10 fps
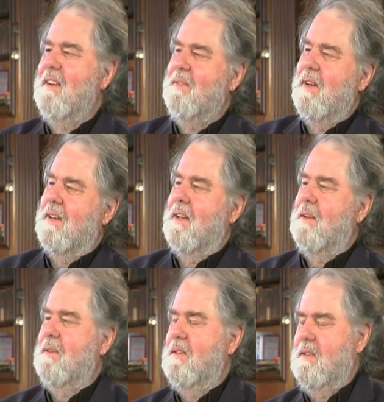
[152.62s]
But
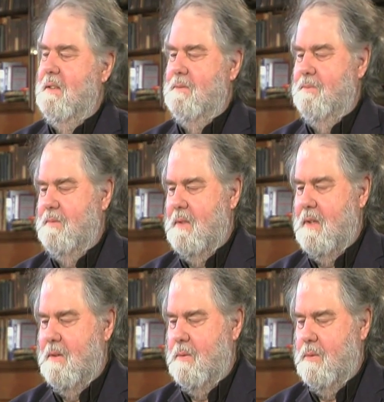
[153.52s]

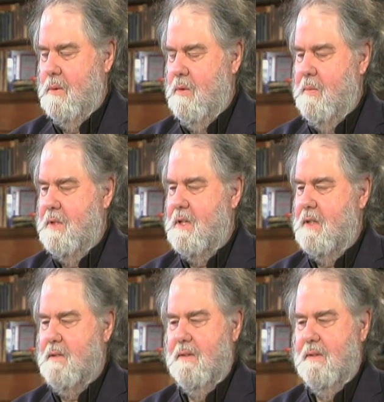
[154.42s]
Rumi says,